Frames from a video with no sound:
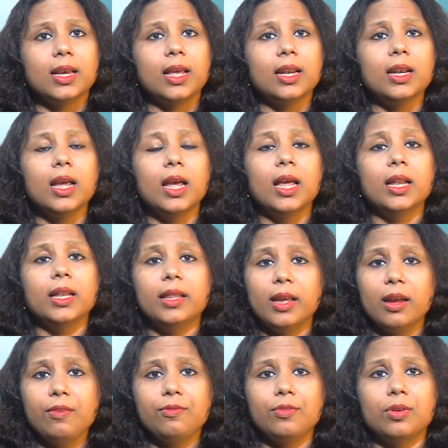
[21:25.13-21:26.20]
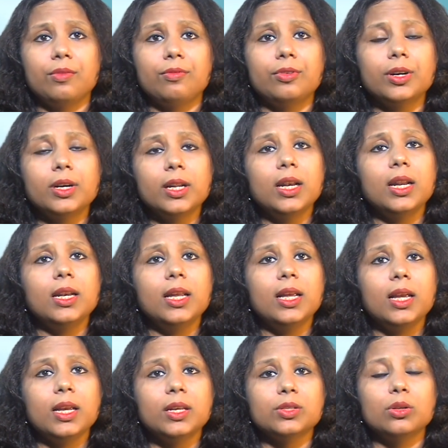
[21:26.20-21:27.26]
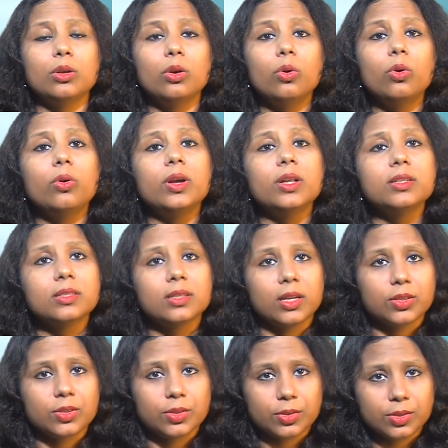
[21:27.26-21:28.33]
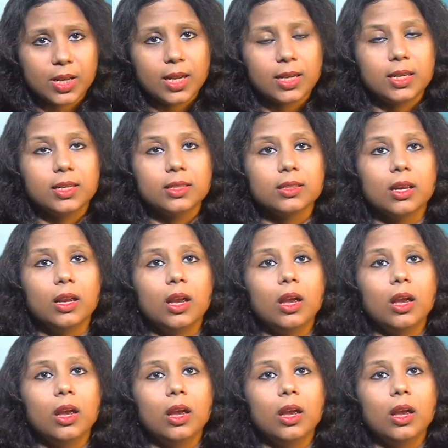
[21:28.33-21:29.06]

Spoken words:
and therefore fertility is low in such societies.